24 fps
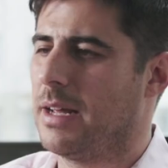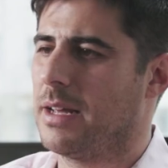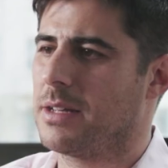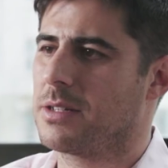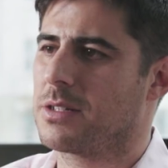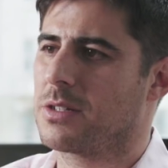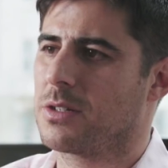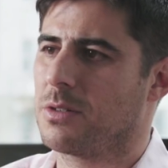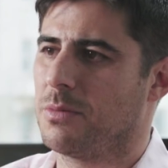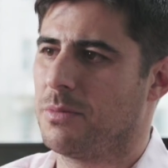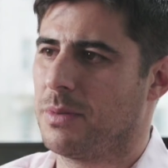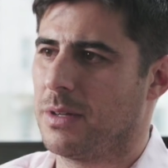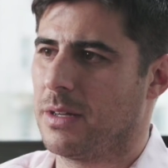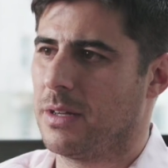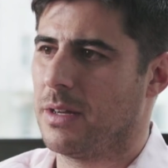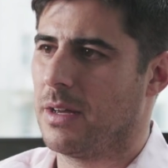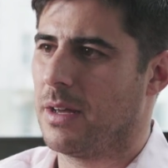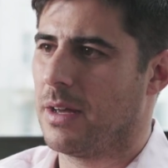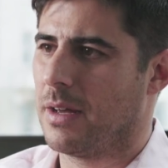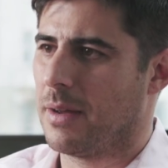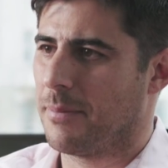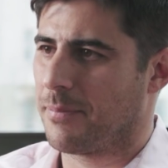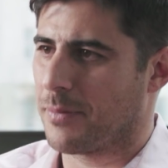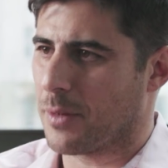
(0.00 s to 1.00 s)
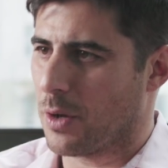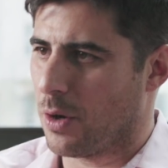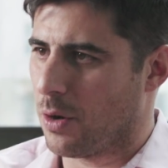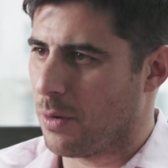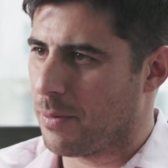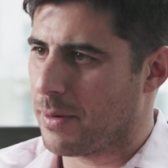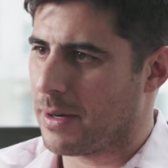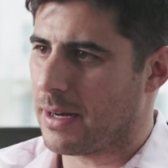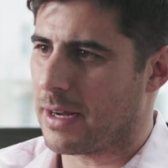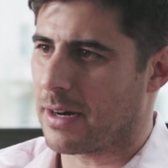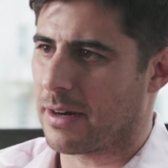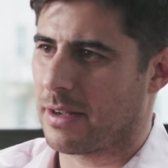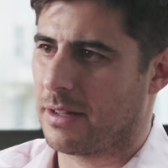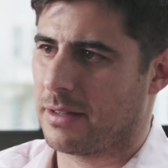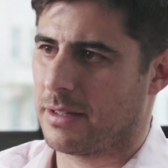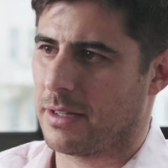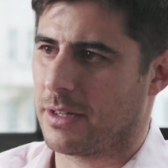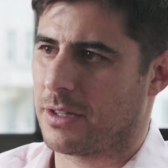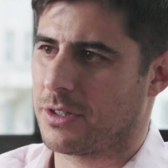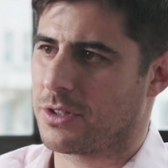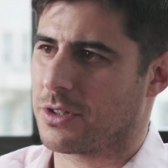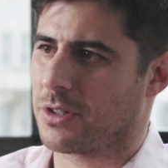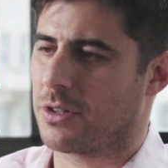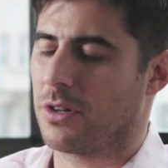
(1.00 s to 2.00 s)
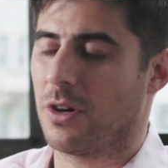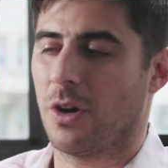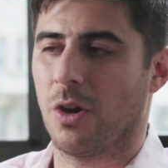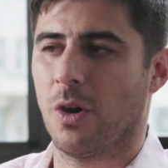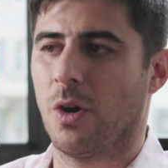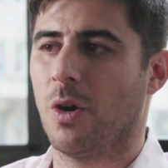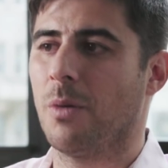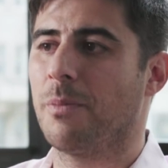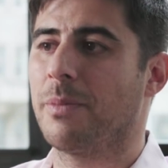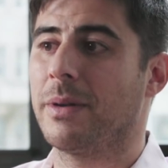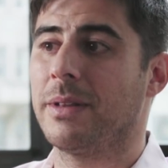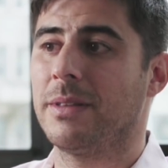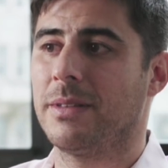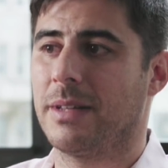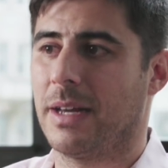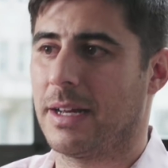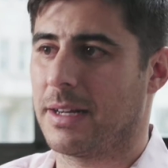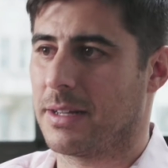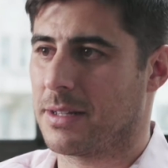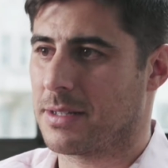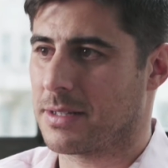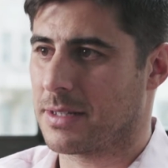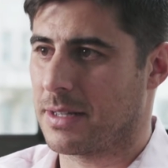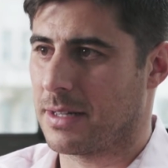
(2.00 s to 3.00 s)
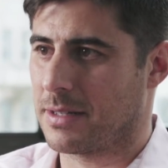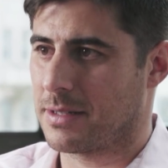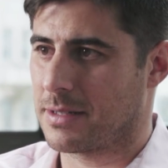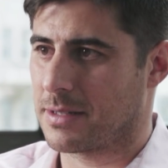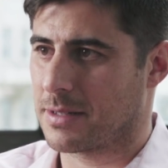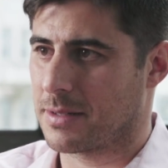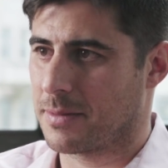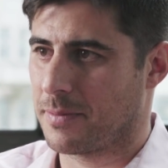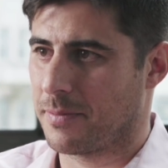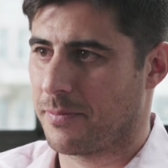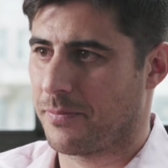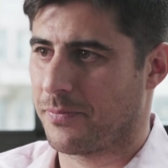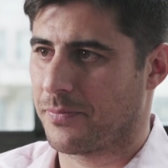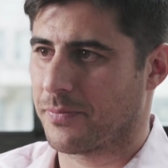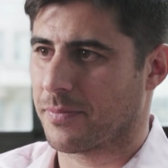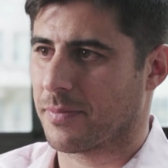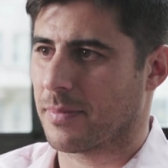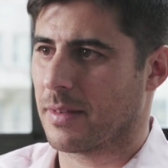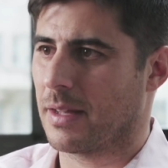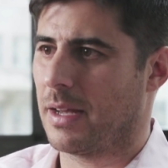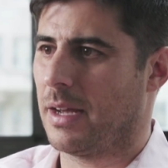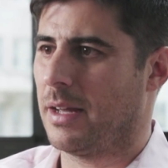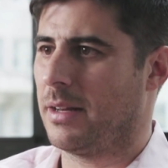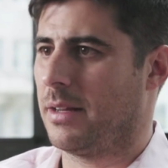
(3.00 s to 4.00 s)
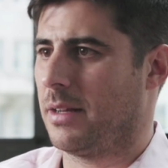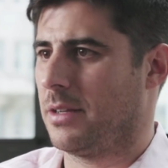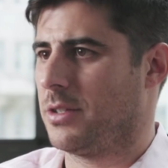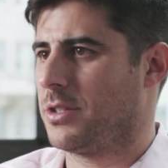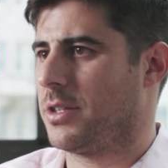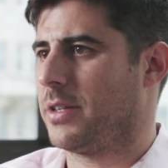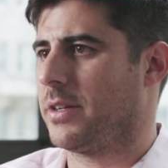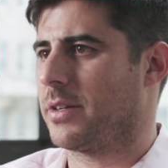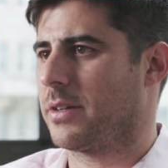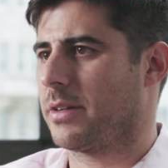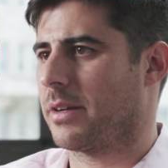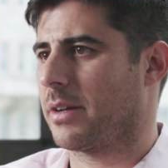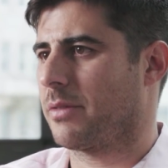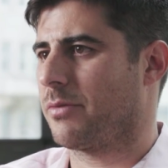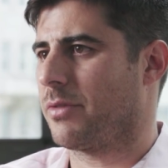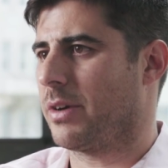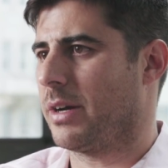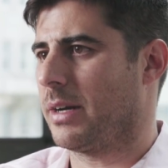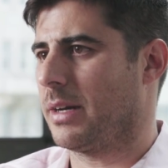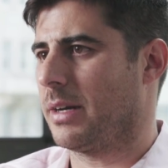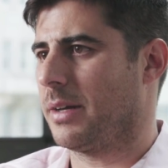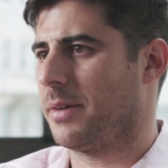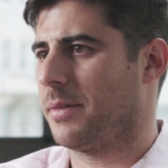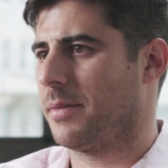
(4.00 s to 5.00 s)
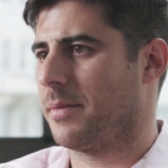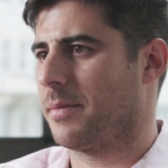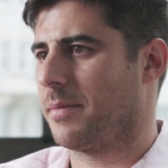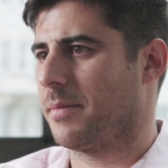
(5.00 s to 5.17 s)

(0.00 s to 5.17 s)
has to be open architecture, open data sets, and engineering friendly.